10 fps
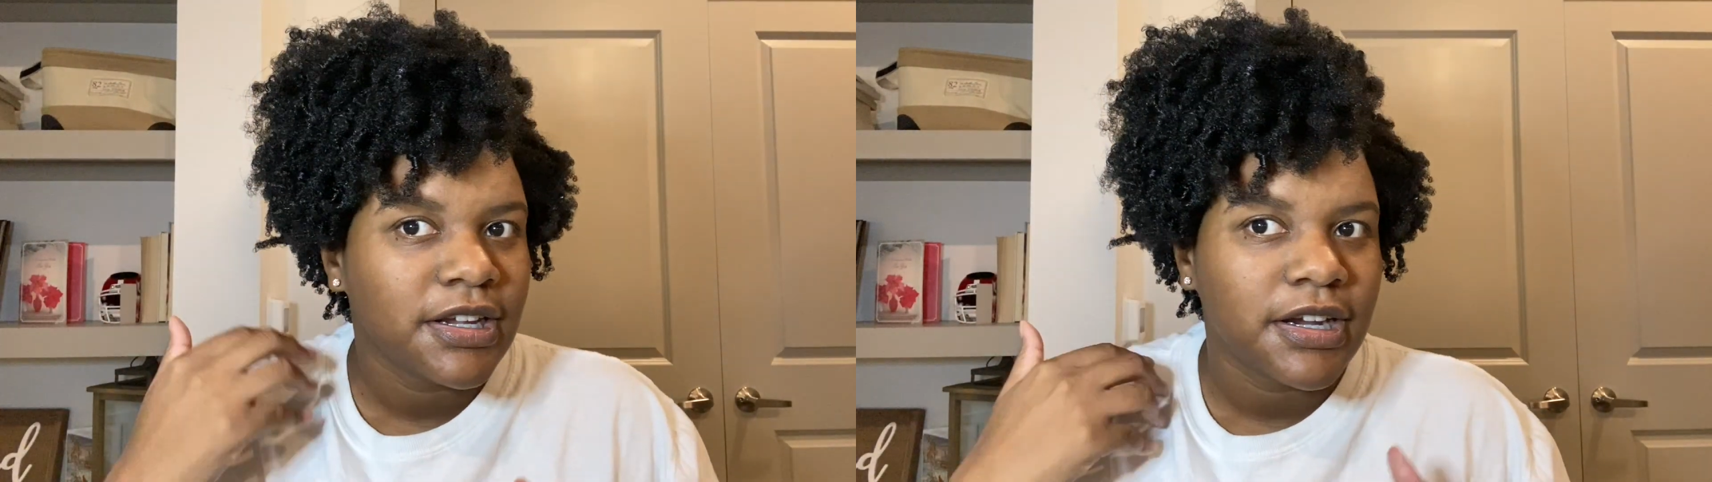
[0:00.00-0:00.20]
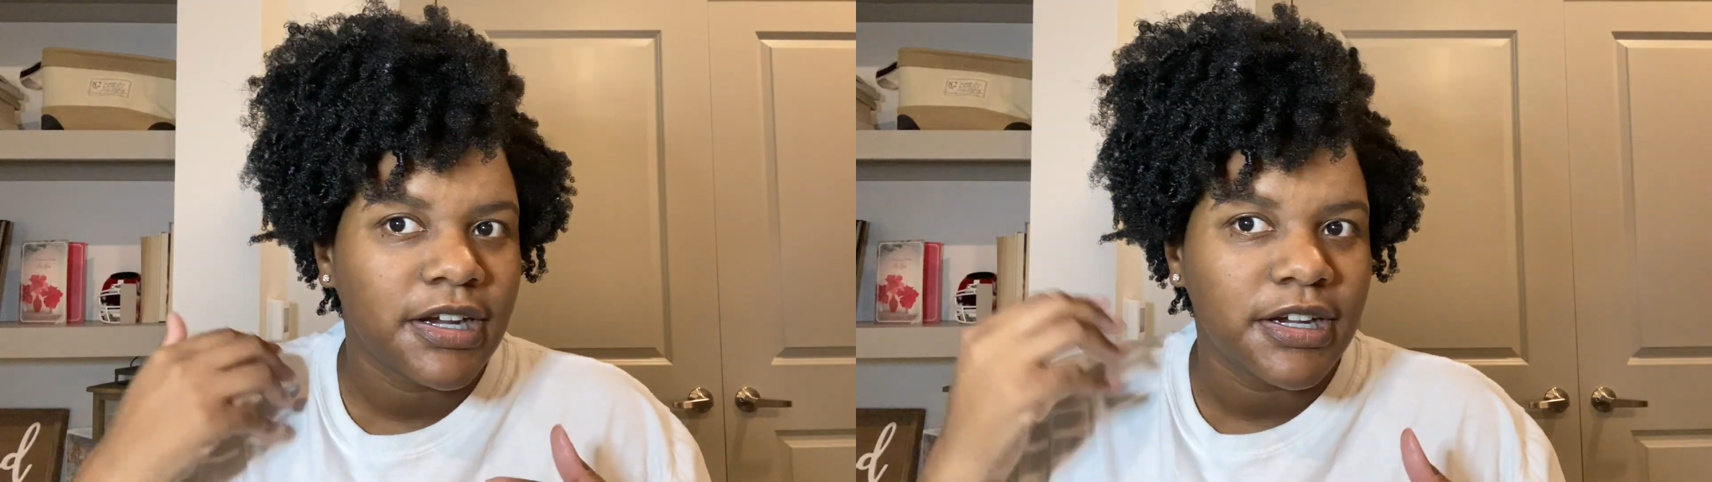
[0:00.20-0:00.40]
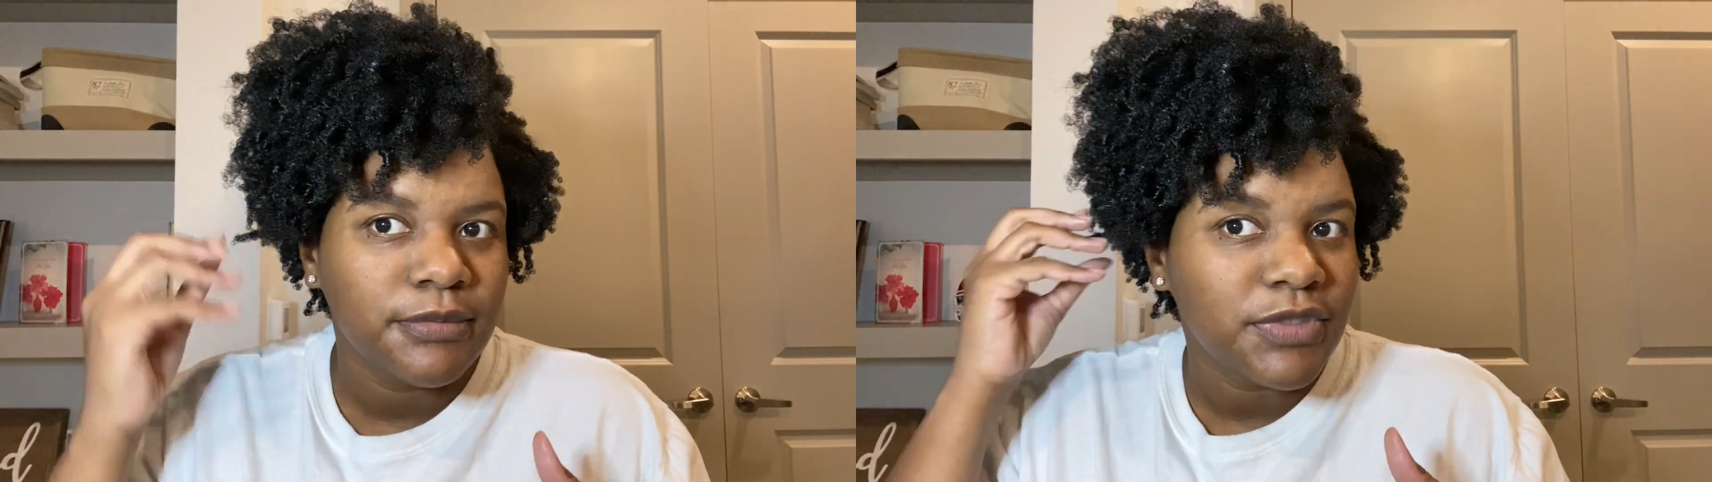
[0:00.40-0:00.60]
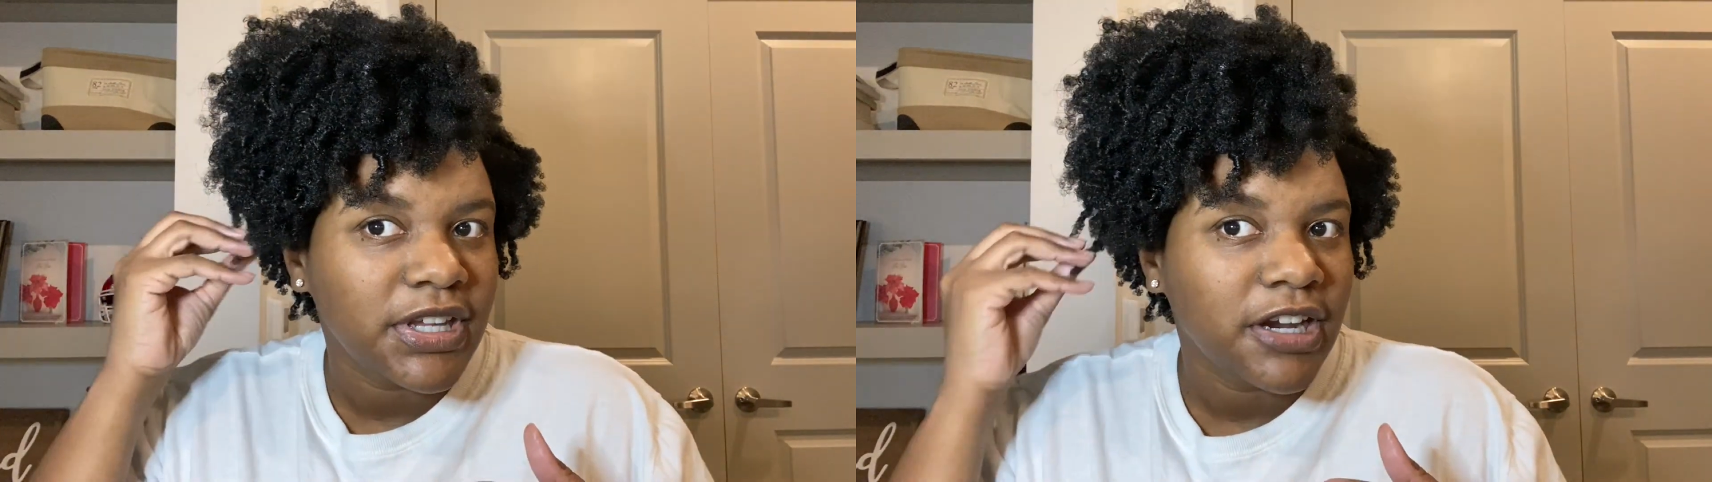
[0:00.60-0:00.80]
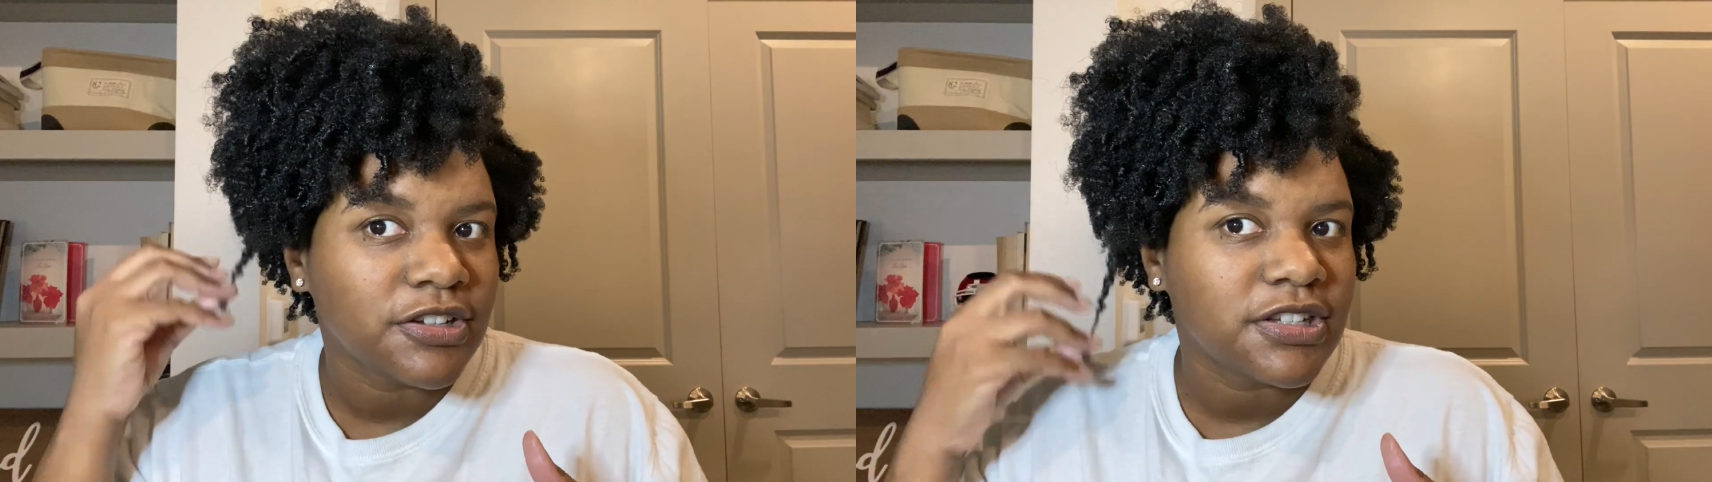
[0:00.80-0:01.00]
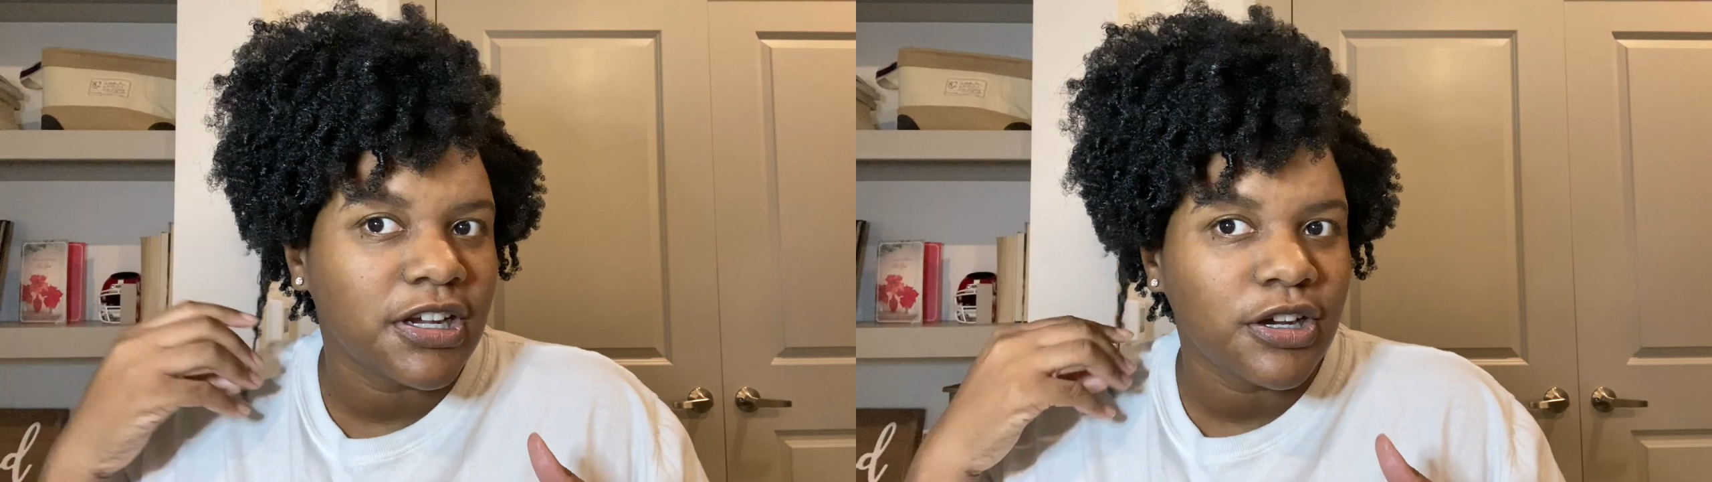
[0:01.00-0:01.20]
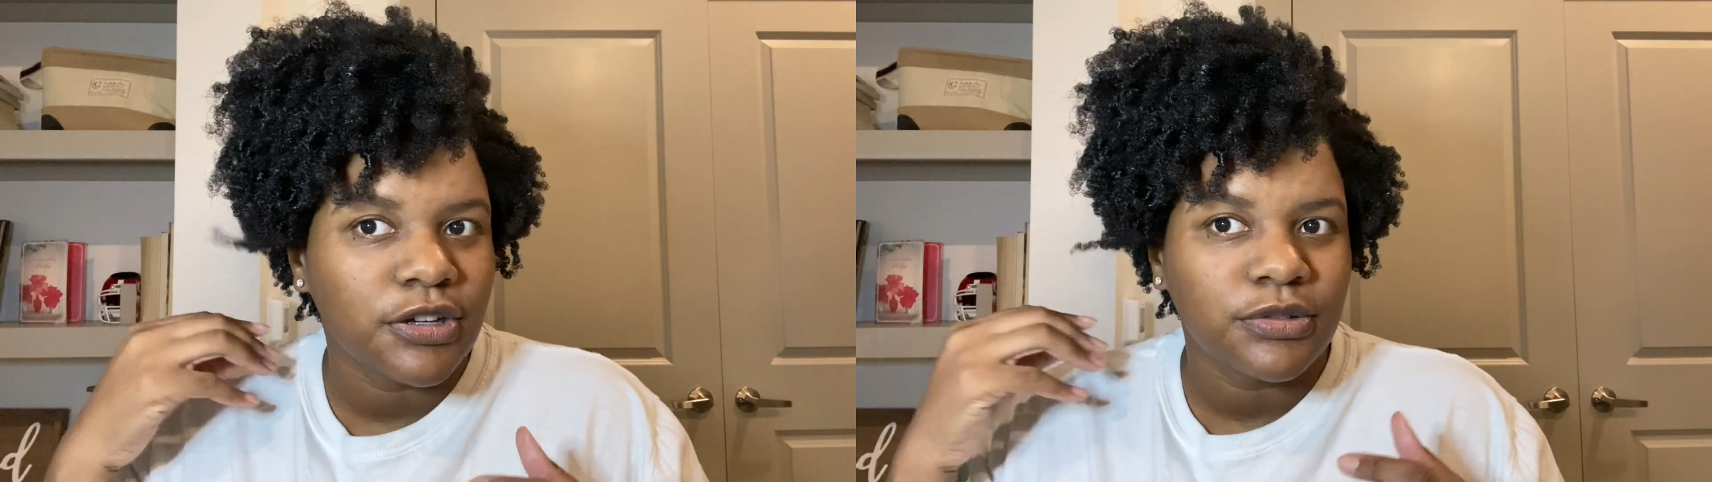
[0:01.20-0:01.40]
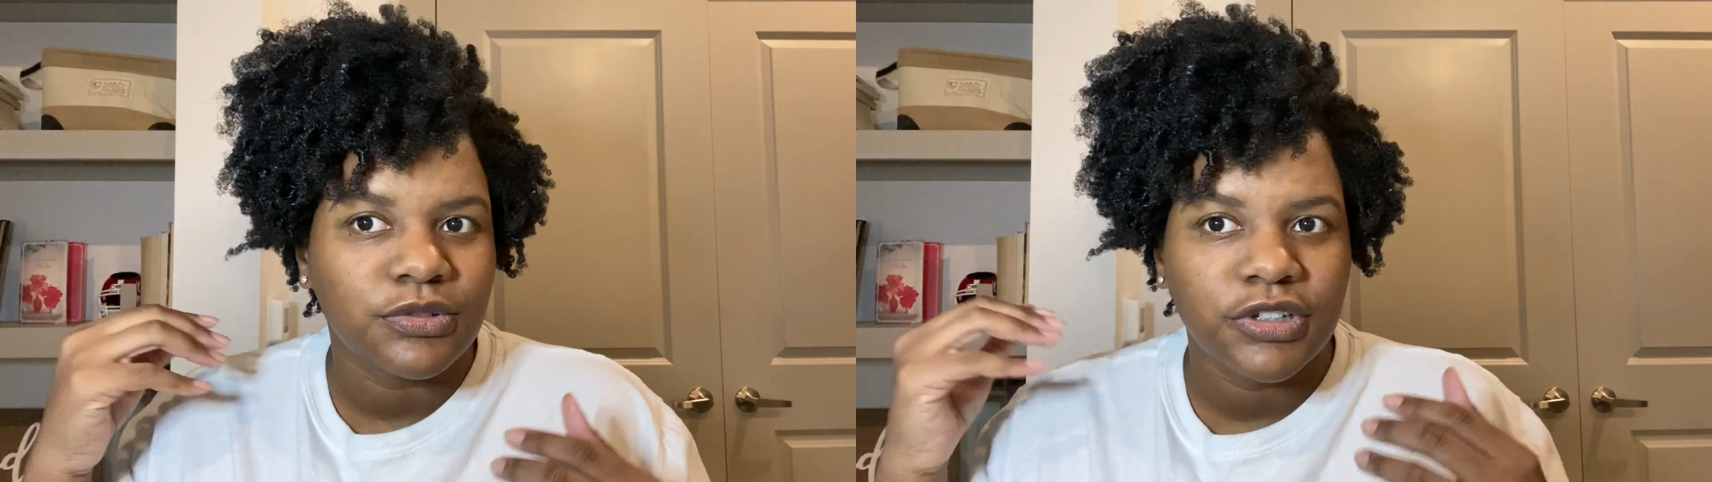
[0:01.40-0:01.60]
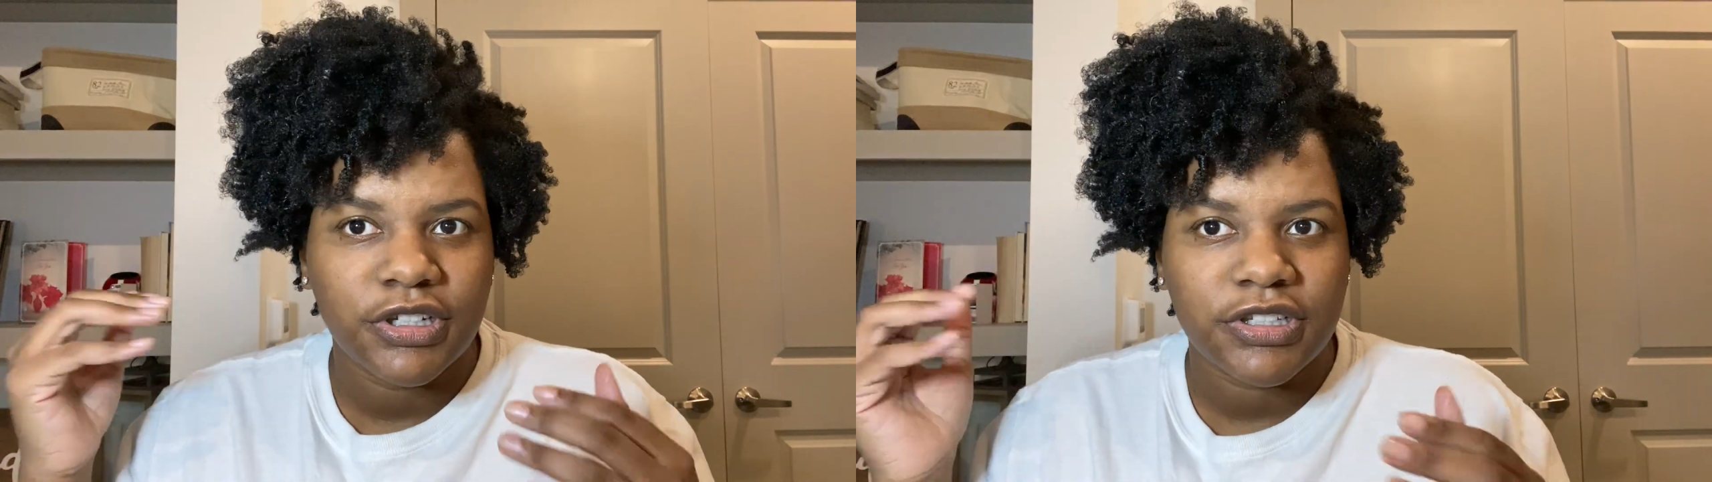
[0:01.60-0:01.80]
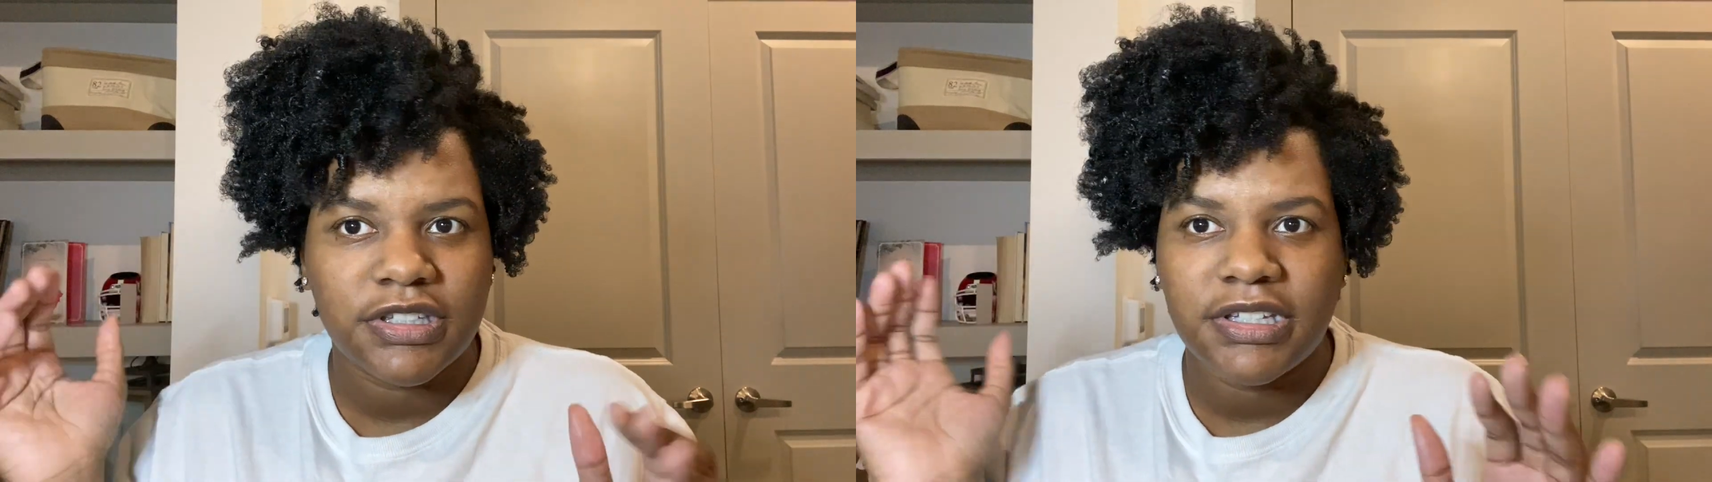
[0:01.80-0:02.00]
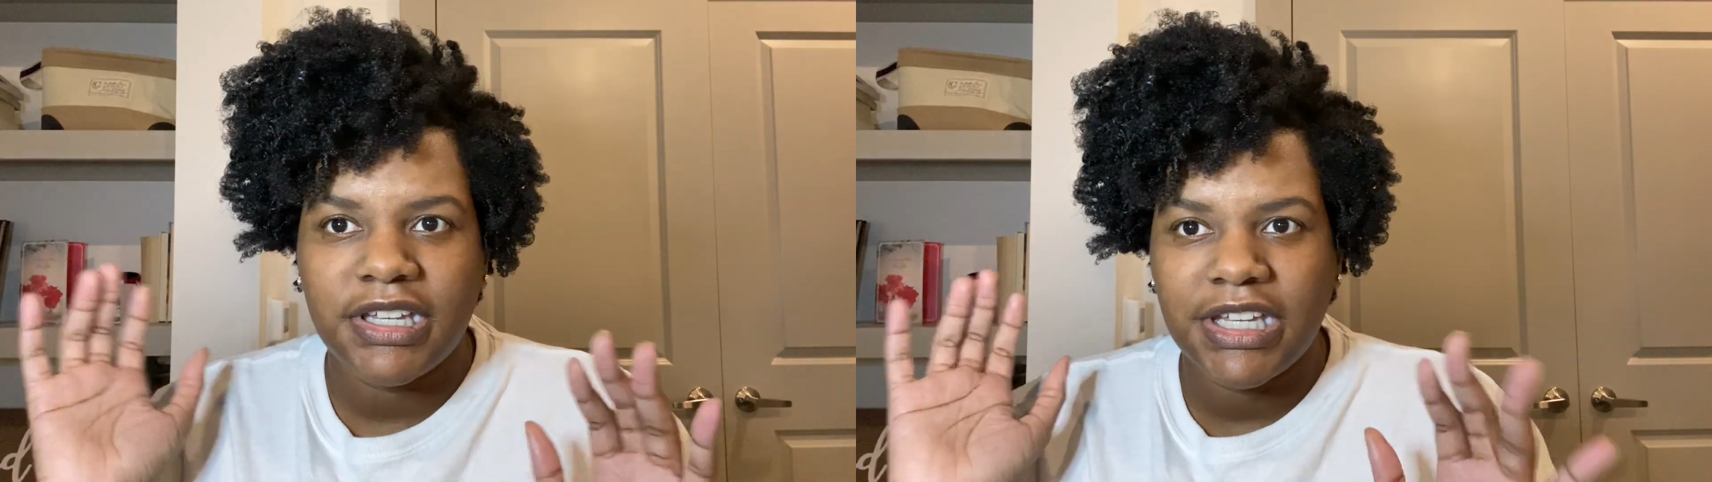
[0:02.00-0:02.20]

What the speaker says: the hairstyle looks